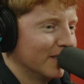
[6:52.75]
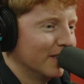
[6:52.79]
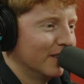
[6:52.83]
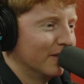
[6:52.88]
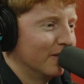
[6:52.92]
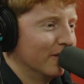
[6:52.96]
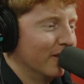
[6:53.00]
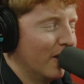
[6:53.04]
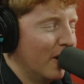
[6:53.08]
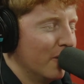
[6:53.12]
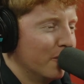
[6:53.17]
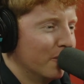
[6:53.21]

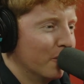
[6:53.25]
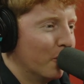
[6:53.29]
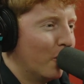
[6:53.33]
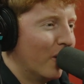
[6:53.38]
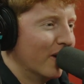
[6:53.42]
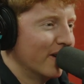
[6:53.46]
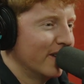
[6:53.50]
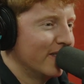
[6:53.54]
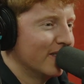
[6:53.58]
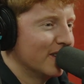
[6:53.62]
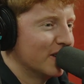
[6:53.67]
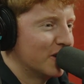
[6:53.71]
Load
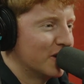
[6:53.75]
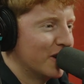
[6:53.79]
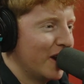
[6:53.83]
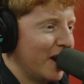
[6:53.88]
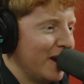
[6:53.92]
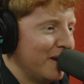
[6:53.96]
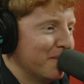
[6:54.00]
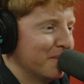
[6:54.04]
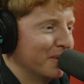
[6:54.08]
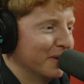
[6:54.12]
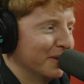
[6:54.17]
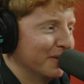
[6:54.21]
1 in the
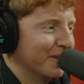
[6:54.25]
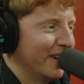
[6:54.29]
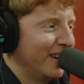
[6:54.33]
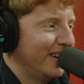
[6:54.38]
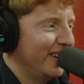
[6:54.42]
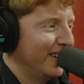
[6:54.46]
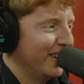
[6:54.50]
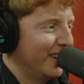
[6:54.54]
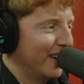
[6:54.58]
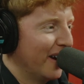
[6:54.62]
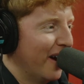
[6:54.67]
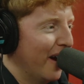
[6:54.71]
chamber,
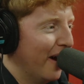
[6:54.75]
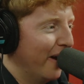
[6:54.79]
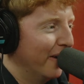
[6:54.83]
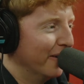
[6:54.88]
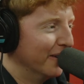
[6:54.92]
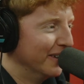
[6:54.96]
ready to go.